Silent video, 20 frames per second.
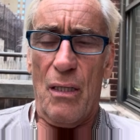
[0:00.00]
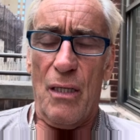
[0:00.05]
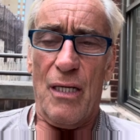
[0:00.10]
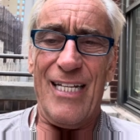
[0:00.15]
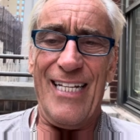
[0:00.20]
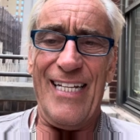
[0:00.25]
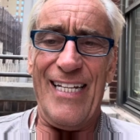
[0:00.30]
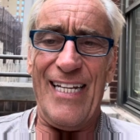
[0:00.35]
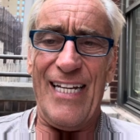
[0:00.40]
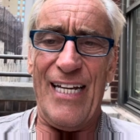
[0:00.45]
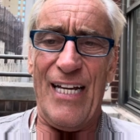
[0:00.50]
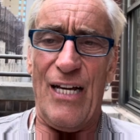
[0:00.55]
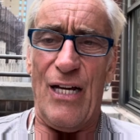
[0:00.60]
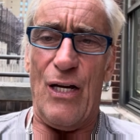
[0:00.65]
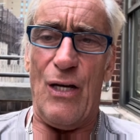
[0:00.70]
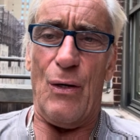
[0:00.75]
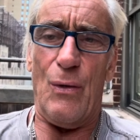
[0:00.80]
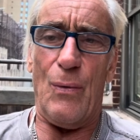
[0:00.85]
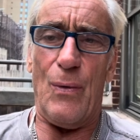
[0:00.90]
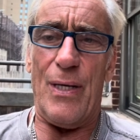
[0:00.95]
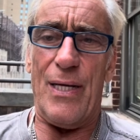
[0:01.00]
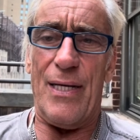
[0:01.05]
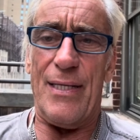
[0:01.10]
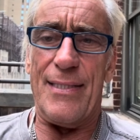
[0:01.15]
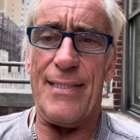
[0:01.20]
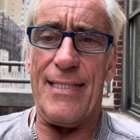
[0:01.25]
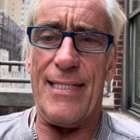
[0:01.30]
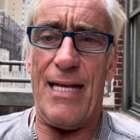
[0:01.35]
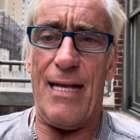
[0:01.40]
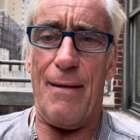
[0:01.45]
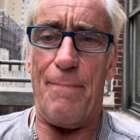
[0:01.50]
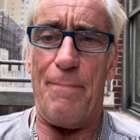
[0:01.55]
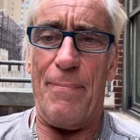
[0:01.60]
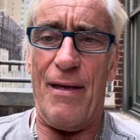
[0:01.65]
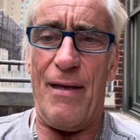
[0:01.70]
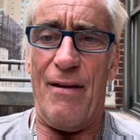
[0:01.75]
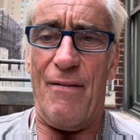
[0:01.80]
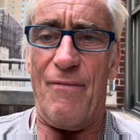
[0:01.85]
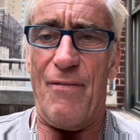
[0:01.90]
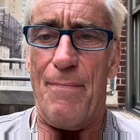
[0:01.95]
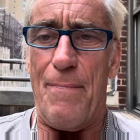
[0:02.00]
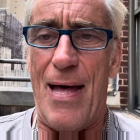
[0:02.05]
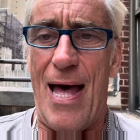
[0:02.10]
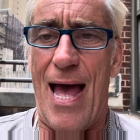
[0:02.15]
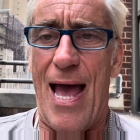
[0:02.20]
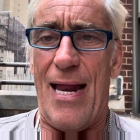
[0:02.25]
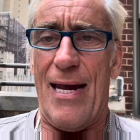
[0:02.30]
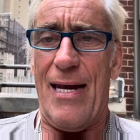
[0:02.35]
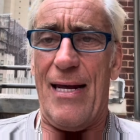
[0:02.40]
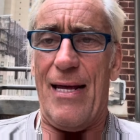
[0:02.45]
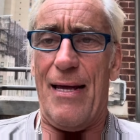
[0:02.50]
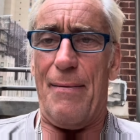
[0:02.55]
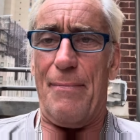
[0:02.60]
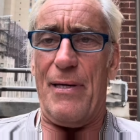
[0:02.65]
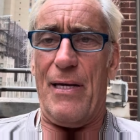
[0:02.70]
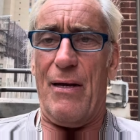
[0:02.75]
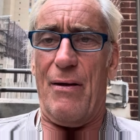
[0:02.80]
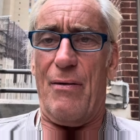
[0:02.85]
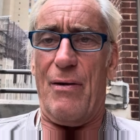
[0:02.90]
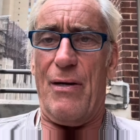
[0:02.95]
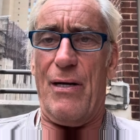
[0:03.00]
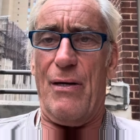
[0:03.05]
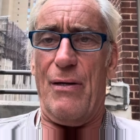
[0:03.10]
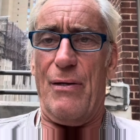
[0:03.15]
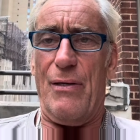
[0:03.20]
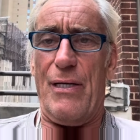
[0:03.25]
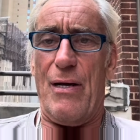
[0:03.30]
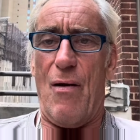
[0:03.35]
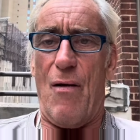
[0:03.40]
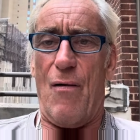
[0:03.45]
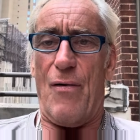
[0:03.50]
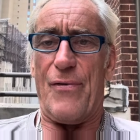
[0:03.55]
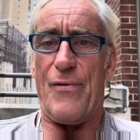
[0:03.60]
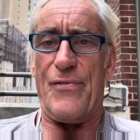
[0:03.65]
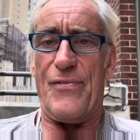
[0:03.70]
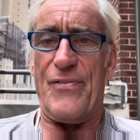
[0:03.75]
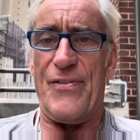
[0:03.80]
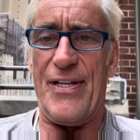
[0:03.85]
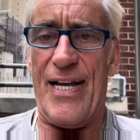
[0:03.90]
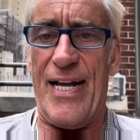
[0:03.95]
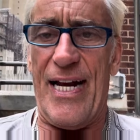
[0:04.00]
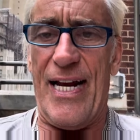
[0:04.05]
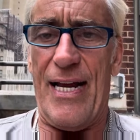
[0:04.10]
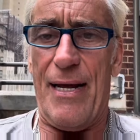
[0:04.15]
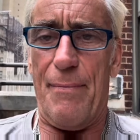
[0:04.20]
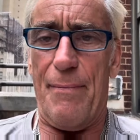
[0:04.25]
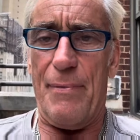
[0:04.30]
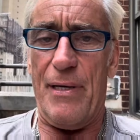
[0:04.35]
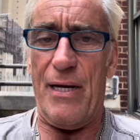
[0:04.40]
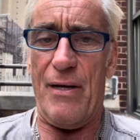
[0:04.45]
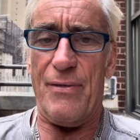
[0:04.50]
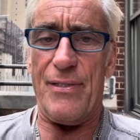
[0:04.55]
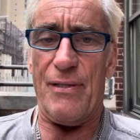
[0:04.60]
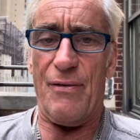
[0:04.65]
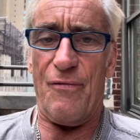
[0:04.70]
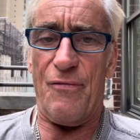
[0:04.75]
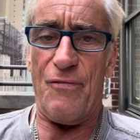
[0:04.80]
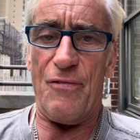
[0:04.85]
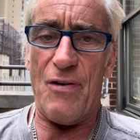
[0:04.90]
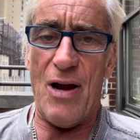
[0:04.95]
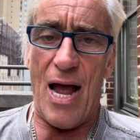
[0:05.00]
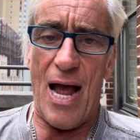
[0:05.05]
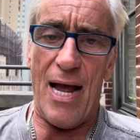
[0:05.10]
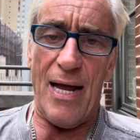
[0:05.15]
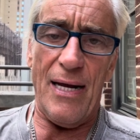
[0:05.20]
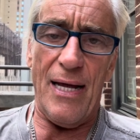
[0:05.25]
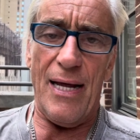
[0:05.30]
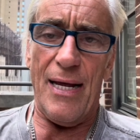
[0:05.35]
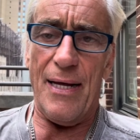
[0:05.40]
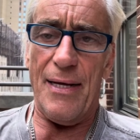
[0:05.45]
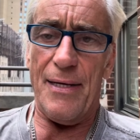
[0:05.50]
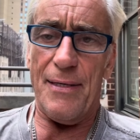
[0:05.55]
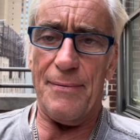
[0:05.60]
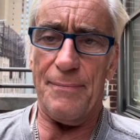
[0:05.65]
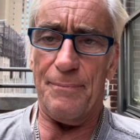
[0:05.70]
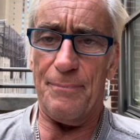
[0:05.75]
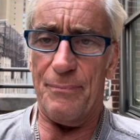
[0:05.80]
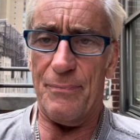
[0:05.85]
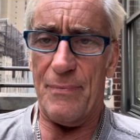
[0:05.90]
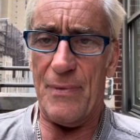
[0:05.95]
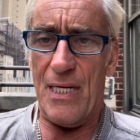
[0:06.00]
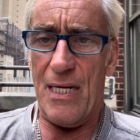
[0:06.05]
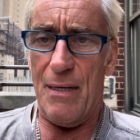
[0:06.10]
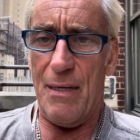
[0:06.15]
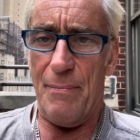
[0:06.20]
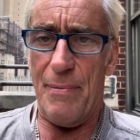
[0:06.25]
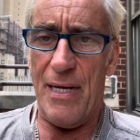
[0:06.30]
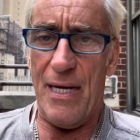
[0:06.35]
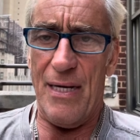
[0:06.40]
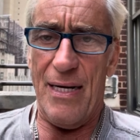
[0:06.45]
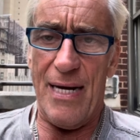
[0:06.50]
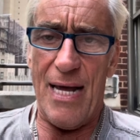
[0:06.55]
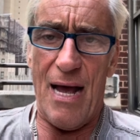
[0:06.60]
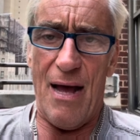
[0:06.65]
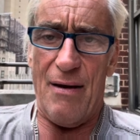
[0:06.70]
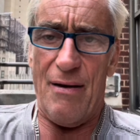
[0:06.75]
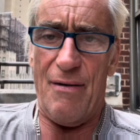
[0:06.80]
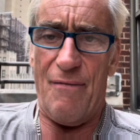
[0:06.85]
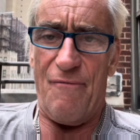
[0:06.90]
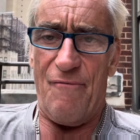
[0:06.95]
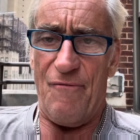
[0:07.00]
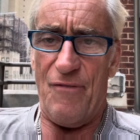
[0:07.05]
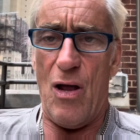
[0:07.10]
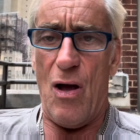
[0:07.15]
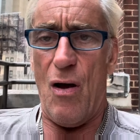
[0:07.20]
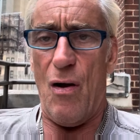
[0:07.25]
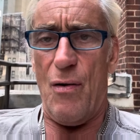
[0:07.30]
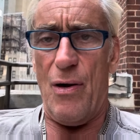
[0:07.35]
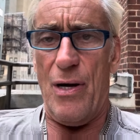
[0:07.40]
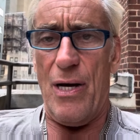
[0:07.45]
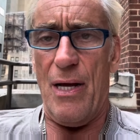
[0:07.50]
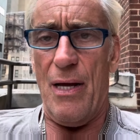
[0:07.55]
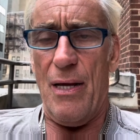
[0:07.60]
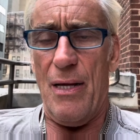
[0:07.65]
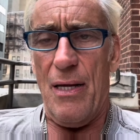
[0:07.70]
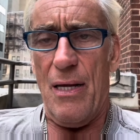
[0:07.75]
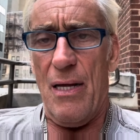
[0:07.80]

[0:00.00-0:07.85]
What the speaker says: Yo, what's up, everybody? I'm here in New York City. I'm here till Friday, and I'm heading down to Florida.